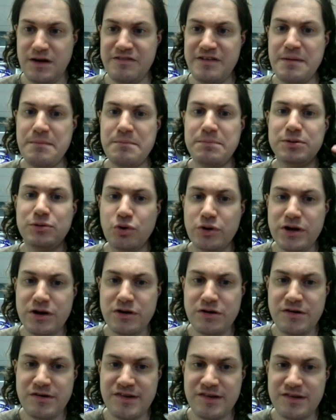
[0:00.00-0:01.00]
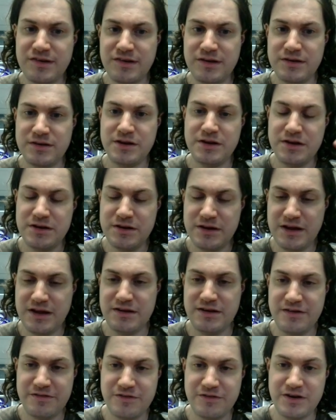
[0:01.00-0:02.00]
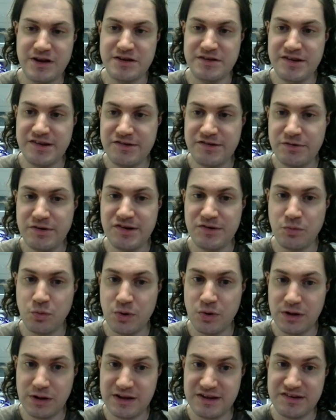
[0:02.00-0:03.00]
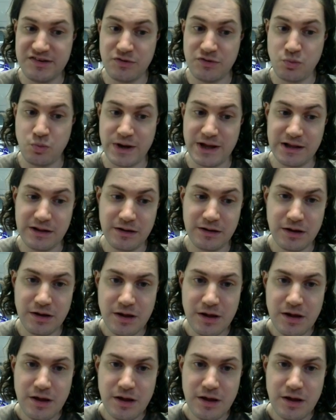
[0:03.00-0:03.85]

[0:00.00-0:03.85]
employers in different industries will as well.